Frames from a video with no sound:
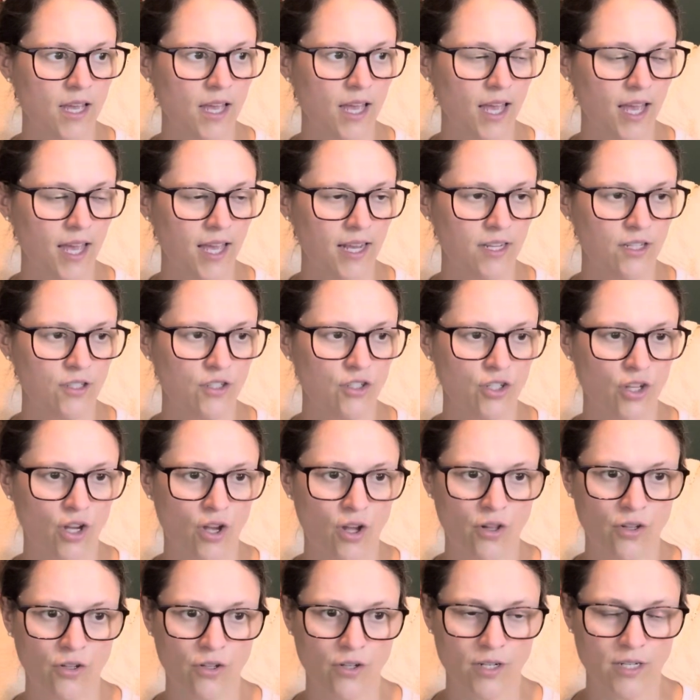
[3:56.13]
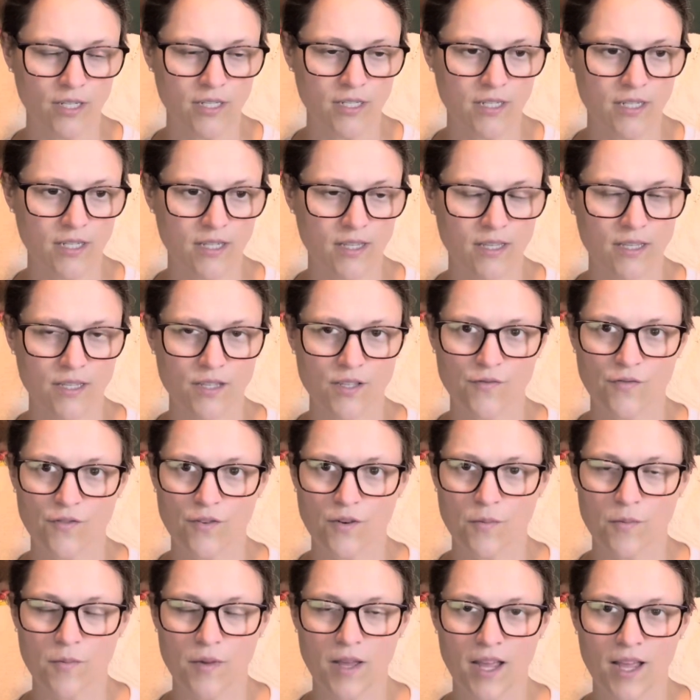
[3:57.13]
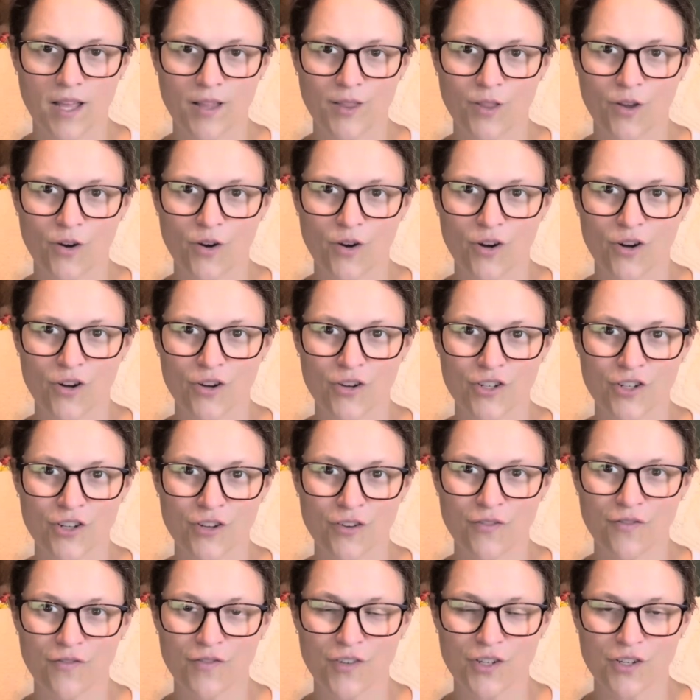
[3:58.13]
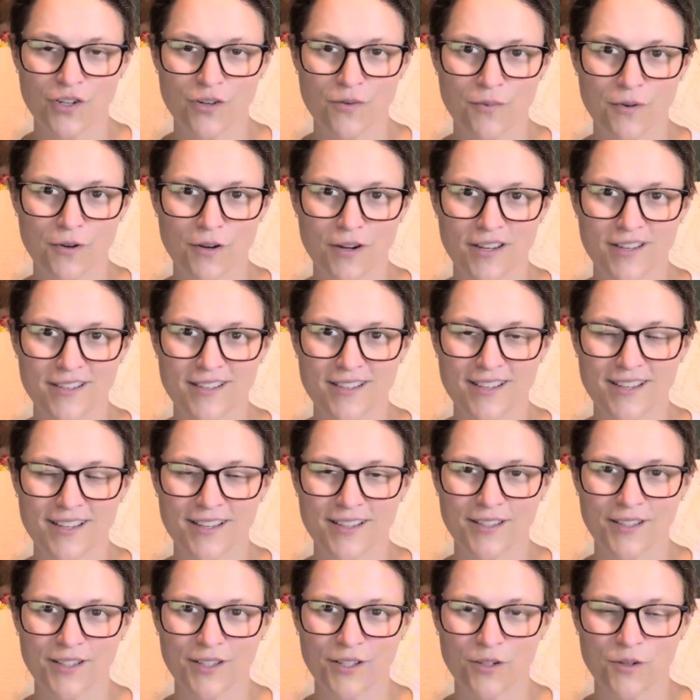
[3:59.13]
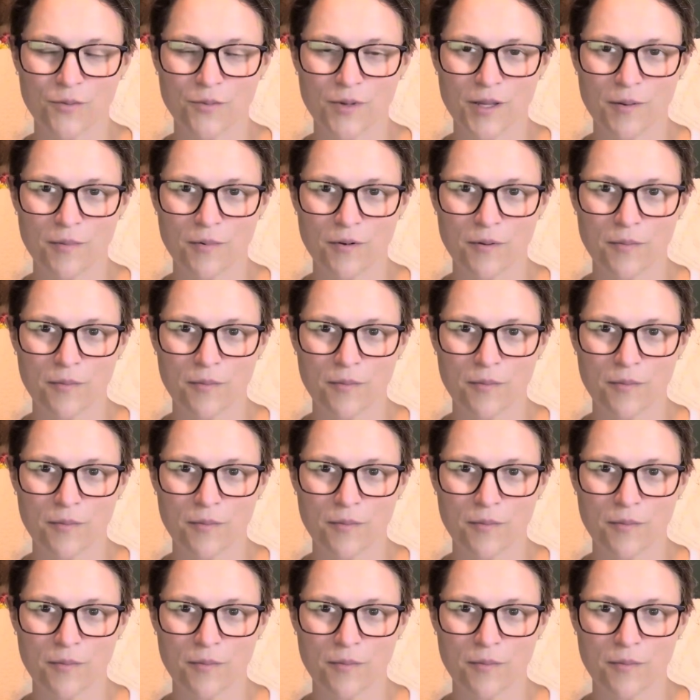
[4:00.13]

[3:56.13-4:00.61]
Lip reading: Had $1 into this from a large Fisher Price Little People